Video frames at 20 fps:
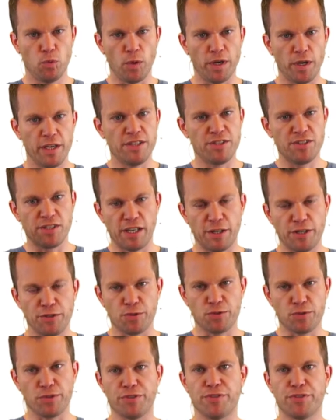ways how
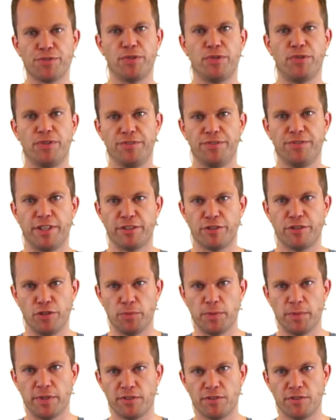to control that
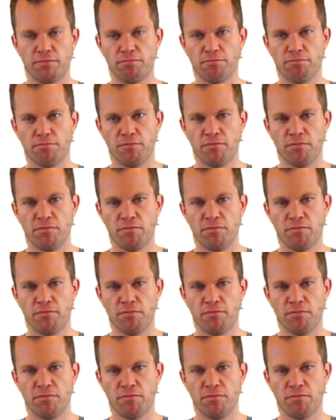qubit.